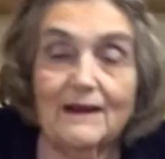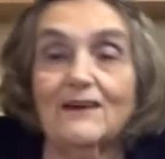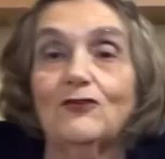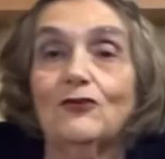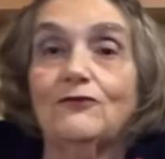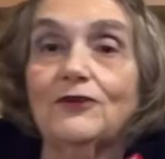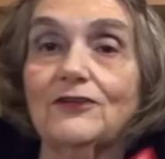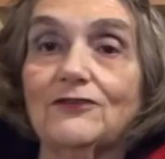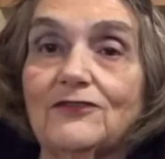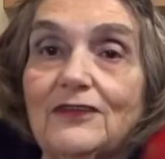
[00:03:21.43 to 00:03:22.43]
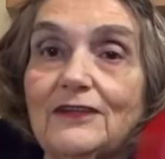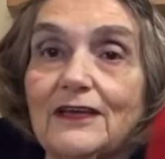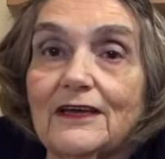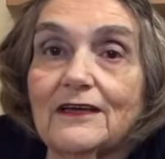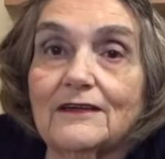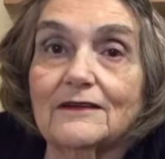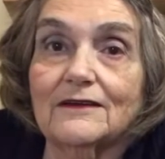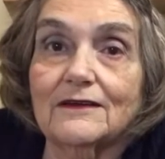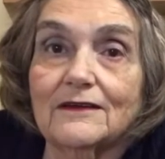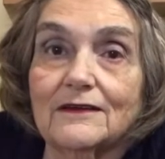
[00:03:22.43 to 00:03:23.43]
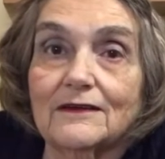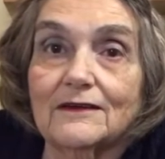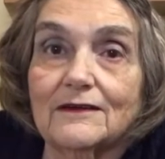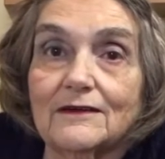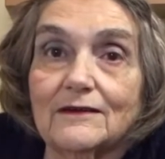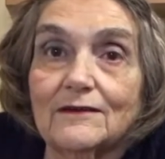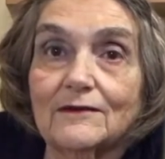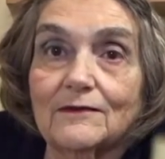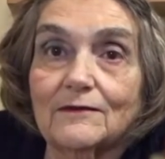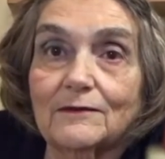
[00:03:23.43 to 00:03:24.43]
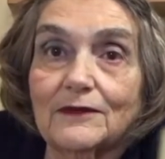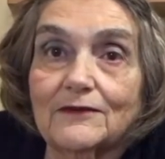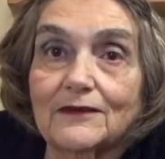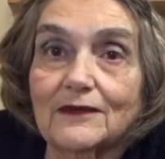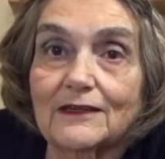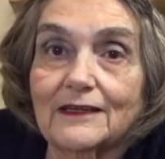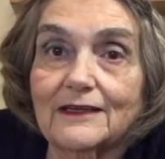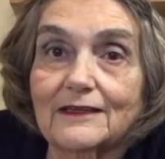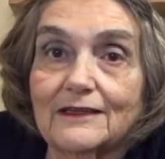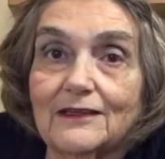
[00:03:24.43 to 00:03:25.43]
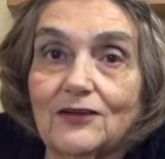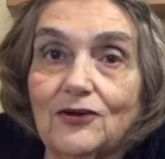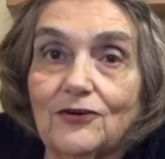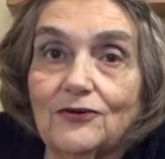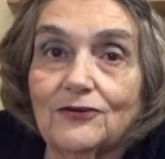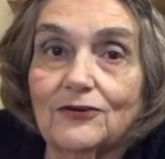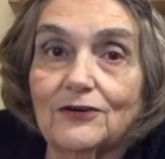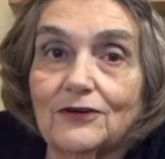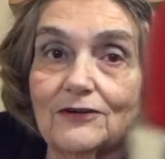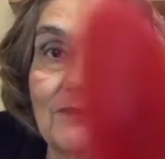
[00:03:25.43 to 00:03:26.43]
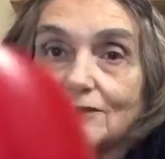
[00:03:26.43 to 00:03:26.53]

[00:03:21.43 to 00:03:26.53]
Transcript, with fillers: don't know if you can see that, but it's got like a little heart on it.